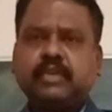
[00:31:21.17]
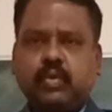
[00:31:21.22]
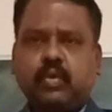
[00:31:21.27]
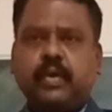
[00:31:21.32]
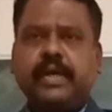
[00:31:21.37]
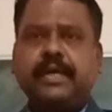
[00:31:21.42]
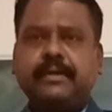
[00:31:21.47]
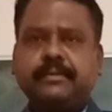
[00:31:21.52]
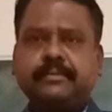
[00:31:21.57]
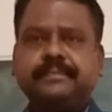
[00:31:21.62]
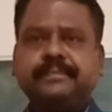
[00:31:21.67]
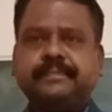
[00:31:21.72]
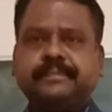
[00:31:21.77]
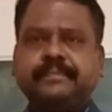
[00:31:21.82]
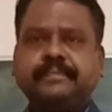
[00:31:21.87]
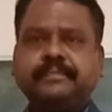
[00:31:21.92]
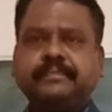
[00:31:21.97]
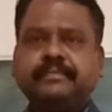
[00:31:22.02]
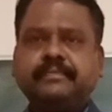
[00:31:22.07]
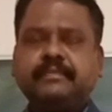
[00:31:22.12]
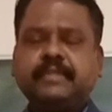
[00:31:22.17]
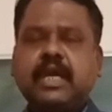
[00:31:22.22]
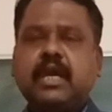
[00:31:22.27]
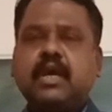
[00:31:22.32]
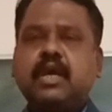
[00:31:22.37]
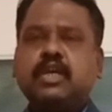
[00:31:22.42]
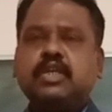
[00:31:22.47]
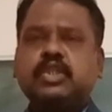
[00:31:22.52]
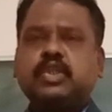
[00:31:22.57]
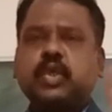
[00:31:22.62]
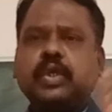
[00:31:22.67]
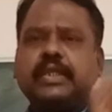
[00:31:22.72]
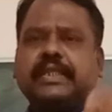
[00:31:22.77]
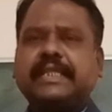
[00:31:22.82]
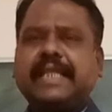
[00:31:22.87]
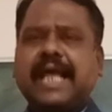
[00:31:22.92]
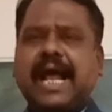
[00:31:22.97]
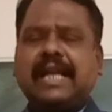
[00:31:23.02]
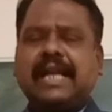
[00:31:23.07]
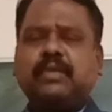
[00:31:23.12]
Okay.
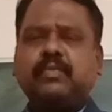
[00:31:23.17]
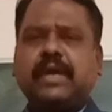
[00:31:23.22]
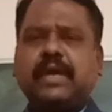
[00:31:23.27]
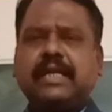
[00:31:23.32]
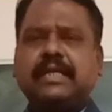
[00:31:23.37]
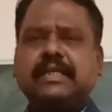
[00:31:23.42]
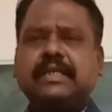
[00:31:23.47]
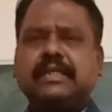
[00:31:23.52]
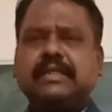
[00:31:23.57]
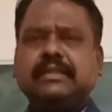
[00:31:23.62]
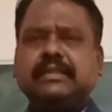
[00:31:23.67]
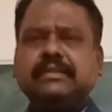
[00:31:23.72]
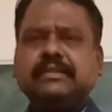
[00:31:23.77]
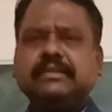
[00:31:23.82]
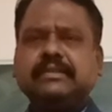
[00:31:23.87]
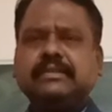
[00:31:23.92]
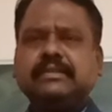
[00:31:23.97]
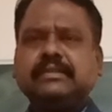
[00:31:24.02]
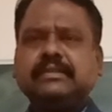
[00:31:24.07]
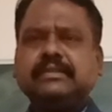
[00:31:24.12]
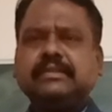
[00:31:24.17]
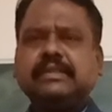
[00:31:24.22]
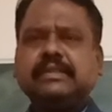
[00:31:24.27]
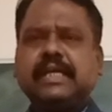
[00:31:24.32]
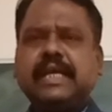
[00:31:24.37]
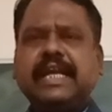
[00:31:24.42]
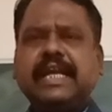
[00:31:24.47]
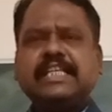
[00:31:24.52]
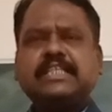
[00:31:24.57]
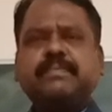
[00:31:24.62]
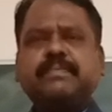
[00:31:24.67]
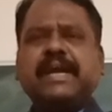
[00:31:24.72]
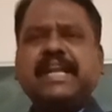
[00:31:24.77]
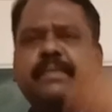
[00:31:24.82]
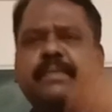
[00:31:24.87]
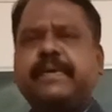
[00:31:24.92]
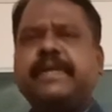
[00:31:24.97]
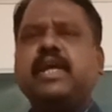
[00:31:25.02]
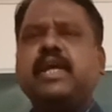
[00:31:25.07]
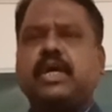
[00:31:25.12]
So that water, it is
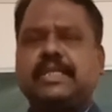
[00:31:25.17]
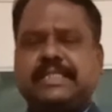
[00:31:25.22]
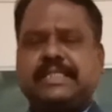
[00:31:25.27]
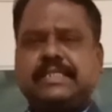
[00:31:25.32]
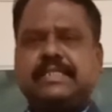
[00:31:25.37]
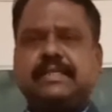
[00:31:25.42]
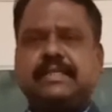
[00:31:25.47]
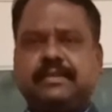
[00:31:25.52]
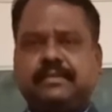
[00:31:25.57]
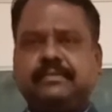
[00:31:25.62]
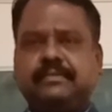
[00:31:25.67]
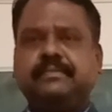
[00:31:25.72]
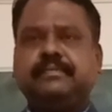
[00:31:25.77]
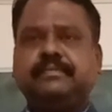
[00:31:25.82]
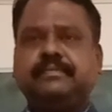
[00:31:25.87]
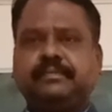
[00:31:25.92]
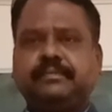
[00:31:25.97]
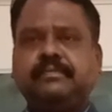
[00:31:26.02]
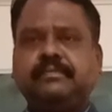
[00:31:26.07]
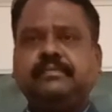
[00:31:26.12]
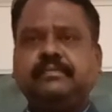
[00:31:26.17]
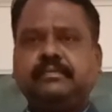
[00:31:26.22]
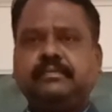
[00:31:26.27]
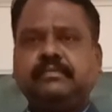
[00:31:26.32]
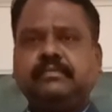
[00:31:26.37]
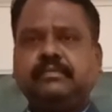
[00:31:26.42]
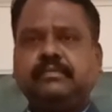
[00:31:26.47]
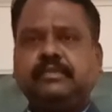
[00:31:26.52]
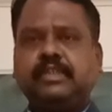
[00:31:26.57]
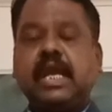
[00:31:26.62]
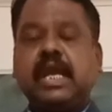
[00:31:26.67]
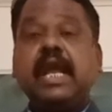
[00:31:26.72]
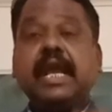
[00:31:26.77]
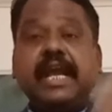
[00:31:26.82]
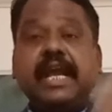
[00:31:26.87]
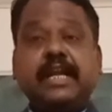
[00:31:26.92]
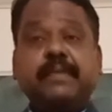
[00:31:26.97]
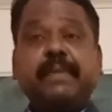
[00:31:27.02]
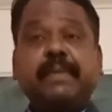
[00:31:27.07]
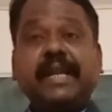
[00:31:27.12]
benefit us.
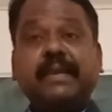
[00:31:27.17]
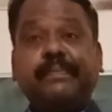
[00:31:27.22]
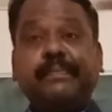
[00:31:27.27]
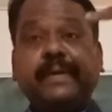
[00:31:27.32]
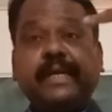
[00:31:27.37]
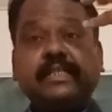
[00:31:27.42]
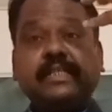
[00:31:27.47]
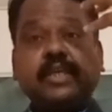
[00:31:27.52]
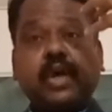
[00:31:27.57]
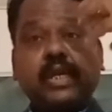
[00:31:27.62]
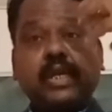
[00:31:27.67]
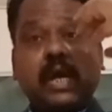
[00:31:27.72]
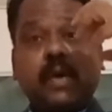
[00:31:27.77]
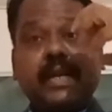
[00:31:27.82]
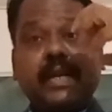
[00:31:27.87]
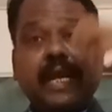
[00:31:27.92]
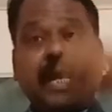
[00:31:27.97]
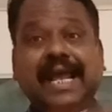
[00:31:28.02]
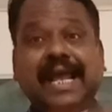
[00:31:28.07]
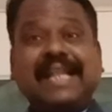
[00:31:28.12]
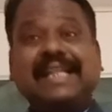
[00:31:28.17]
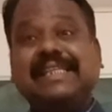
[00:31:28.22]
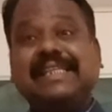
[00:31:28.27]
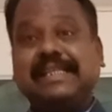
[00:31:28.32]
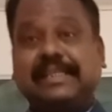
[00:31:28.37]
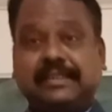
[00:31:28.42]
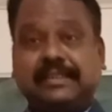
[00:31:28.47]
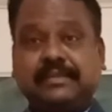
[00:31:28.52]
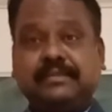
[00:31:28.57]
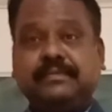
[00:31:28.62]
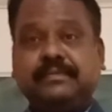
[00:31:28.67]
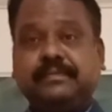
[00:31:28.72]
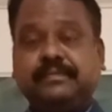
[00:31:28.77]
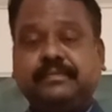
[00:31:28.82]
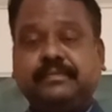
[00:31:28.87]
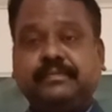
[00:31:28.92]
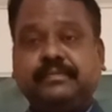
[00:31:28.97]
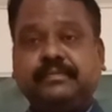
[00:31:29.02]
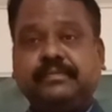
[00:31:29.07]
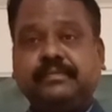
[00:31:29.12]
It benefits on our health.
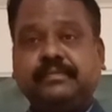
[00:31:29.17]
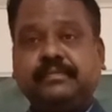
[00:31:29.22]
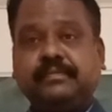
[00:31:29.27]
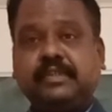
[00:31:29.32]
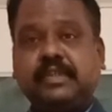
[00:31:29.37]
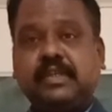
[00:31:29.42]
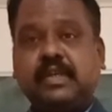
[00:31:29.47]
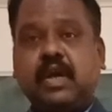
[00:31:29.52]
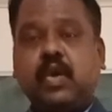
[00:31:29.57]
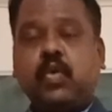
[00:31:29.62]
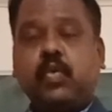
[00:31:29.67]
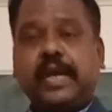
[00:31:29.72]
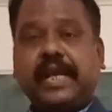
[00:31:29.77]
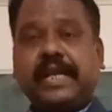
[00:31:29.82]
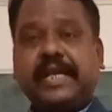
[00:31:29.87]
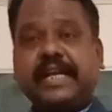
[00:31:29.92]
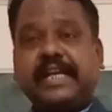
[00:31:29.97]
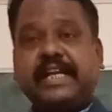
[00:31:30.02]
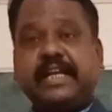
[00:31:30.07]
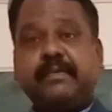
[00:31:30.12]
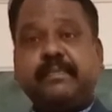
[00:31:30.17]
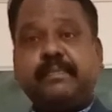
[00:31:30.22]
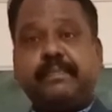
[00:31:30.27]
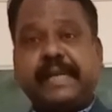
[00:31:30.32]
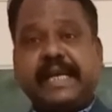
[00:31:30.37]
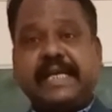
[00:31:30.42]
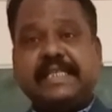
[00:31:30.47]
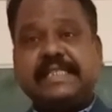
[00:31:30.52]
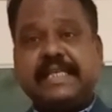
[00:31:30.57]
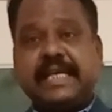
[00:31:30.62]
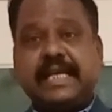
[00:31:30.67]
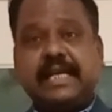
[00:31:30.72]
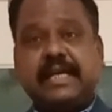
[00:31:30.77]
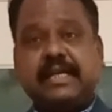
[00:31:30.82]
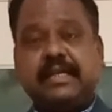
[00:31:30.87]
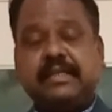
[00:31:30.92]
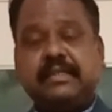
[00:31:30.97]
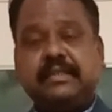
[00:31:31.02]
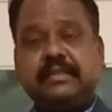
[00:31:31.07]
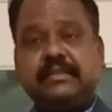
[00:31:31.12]
We are getting fresh
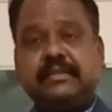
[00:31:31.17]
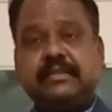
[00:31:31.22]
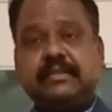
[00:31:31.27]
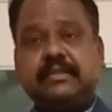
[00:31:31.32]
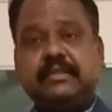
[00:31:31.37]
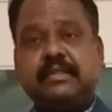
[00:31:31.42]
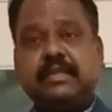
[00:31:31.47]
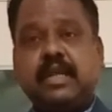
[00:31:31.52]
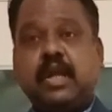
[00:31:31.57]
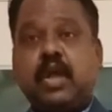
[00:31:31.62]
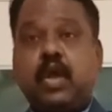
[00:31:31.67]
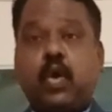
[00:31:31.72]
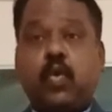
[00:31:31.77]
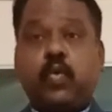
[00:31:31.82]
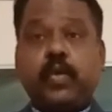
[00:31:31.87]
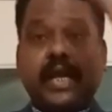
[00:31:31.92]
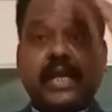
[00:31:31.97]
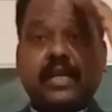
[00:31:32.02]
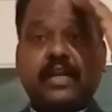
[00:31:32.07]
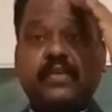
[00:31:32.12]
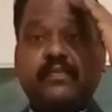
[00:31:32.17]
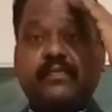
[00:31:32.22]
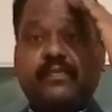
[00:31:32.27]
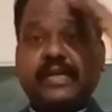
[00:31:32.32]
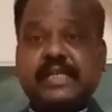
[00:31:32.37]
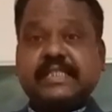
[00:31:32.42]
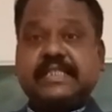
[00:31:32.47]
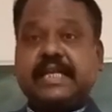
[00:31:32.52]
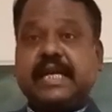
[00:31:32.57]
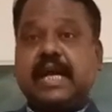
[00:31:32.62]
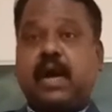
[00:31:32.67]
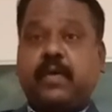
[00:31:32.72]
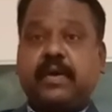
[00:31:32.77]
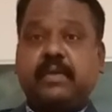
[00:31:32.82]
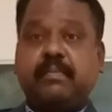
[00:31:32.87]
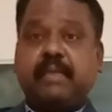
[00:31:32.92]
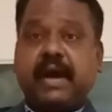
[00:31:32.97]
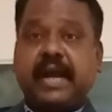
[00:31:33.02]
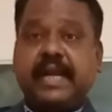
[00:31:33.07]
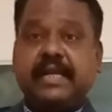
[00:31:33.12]
air. We are refreshing
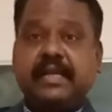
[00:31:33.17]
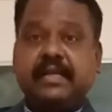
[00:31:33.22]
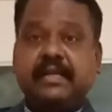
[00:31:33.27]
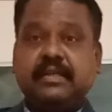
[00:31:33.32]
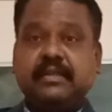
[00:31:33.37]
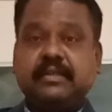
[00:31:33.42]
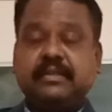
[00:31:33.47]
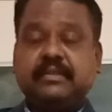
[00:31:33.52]
our mind.